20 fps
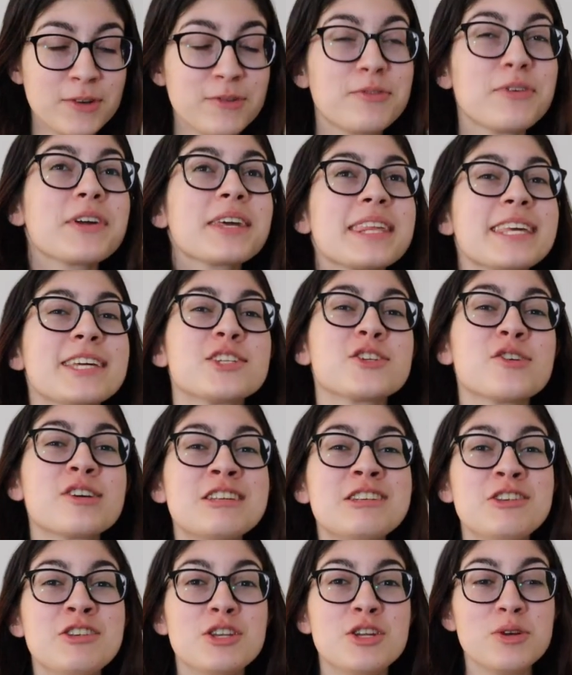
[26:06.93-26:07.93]
Really
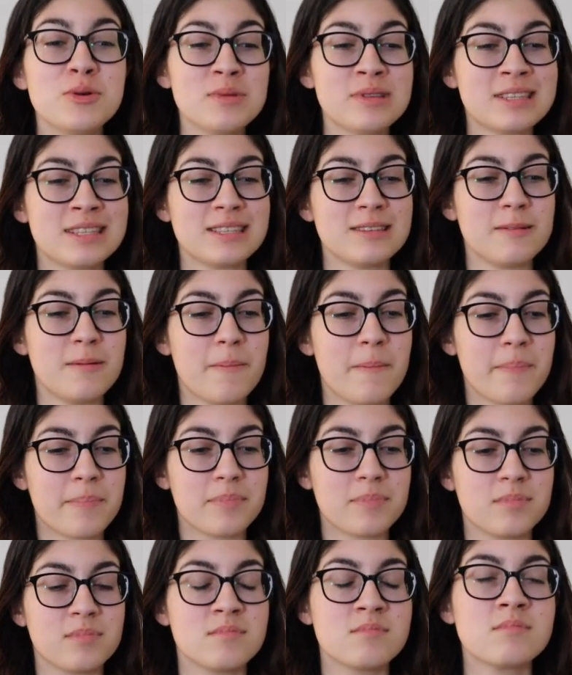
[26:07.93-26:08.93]
doing Newt's.
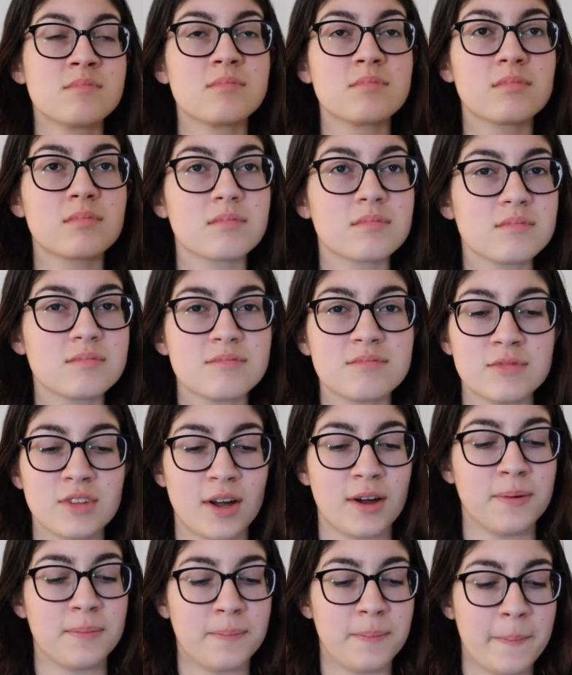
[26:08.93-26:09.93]

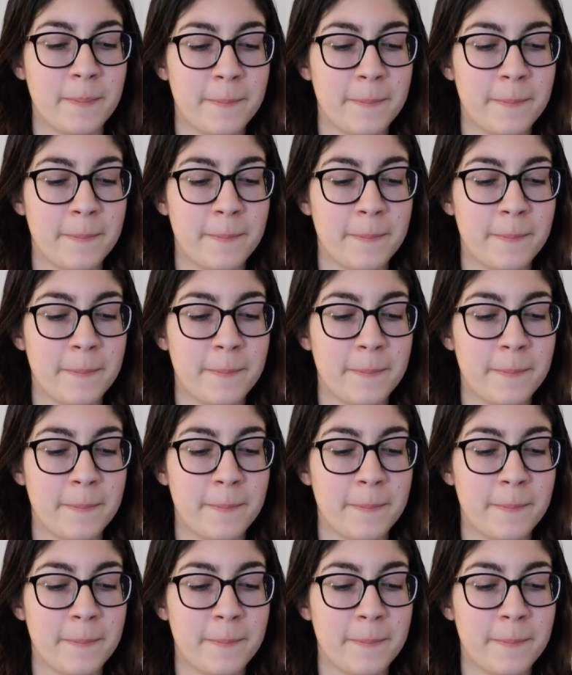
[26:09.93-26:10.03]
No.